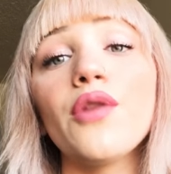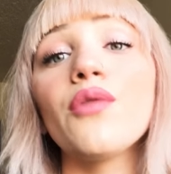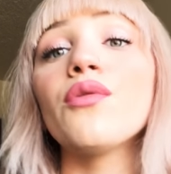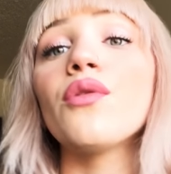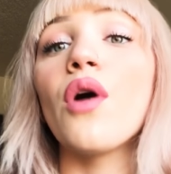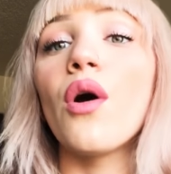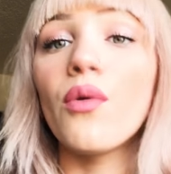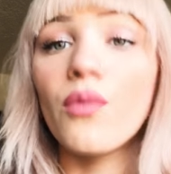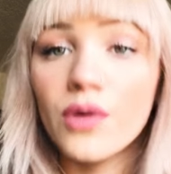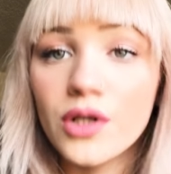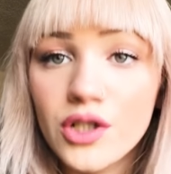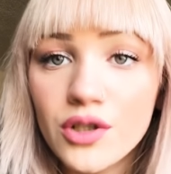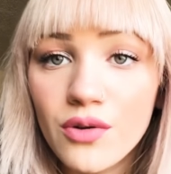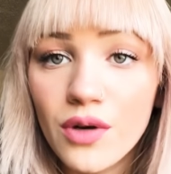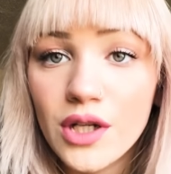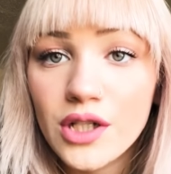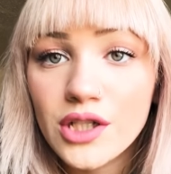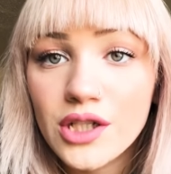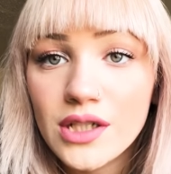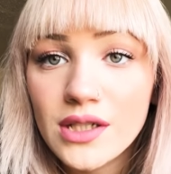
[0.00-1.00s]
you know which
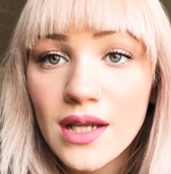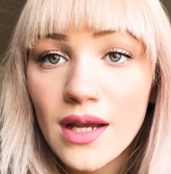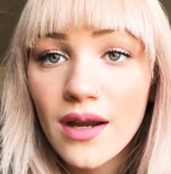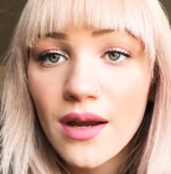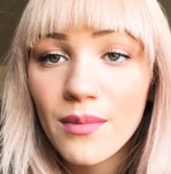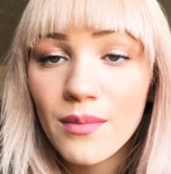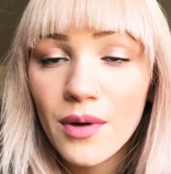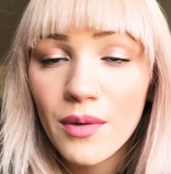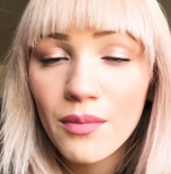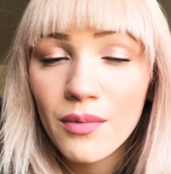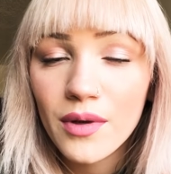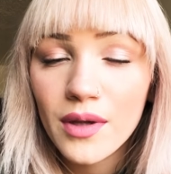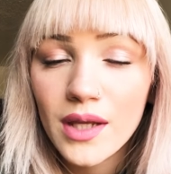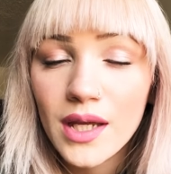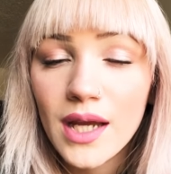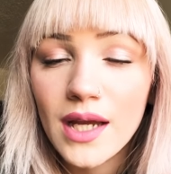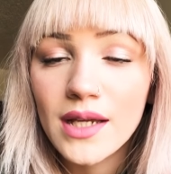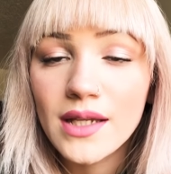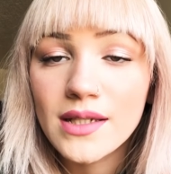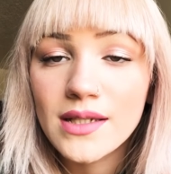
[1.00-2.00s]
questions I come up with
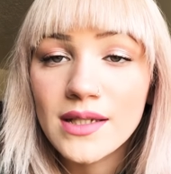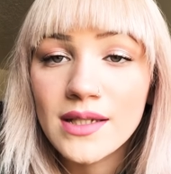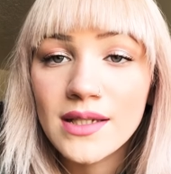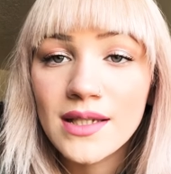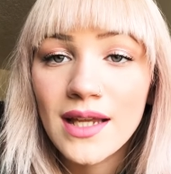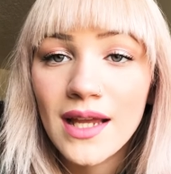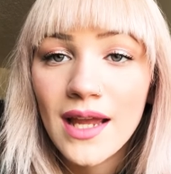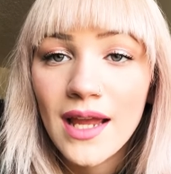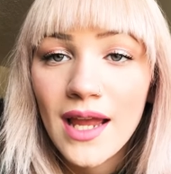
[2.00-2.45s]
because